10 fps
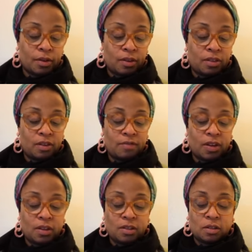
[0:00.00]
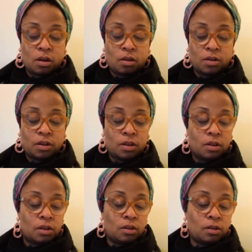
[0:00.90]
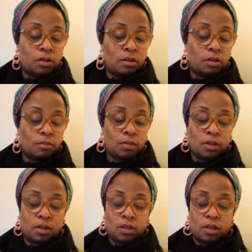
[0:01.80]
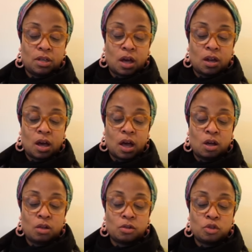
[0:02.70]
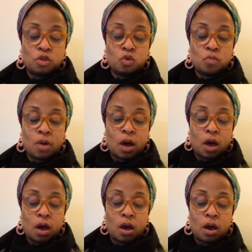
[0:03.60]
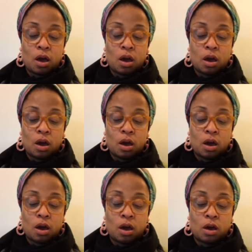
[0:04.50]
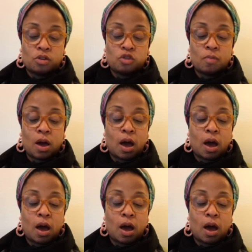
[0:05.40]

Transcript: The event is called um, Yan al Juma. Jum'a.